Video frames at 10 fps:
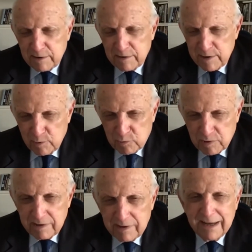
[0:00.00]
to the
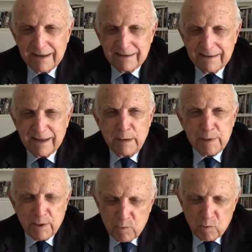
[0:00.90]
notion that
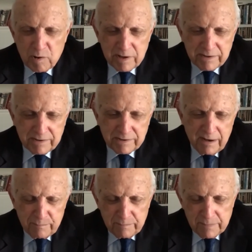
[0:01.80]
maybe the court has
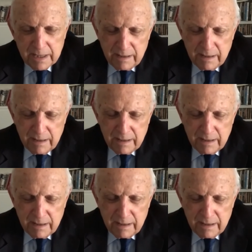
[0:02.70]
gone